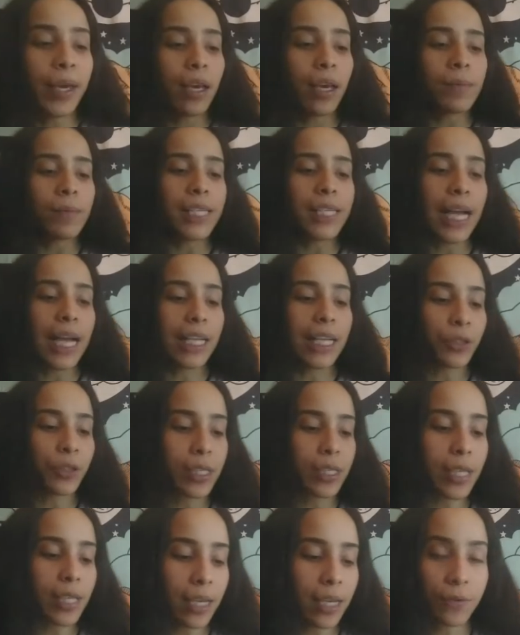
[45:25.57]
up tantric
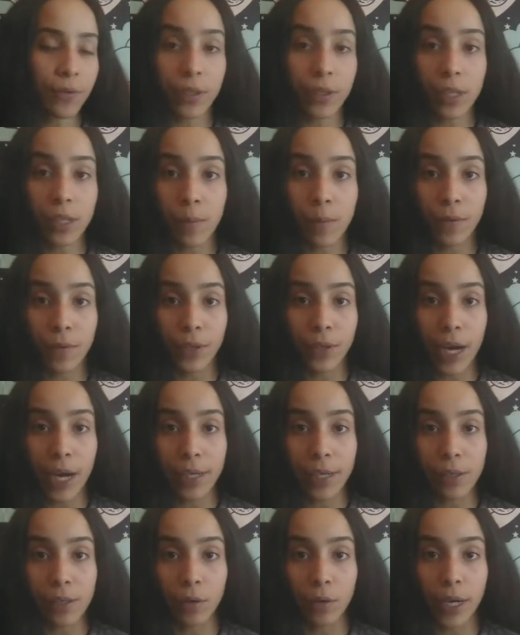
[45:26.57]
sex for some of you
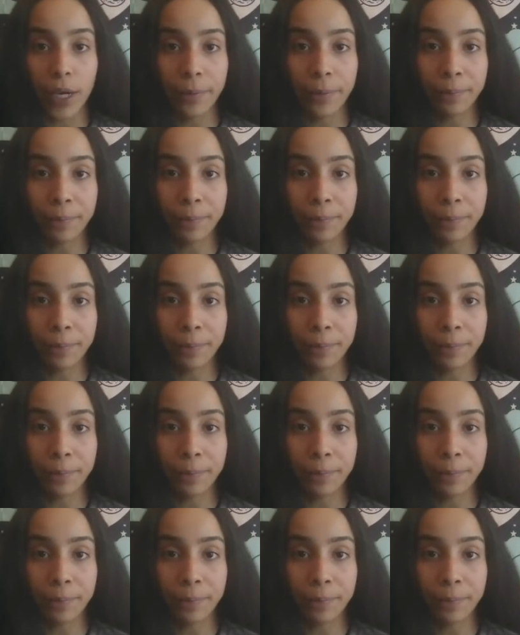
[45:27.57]
guys, okay?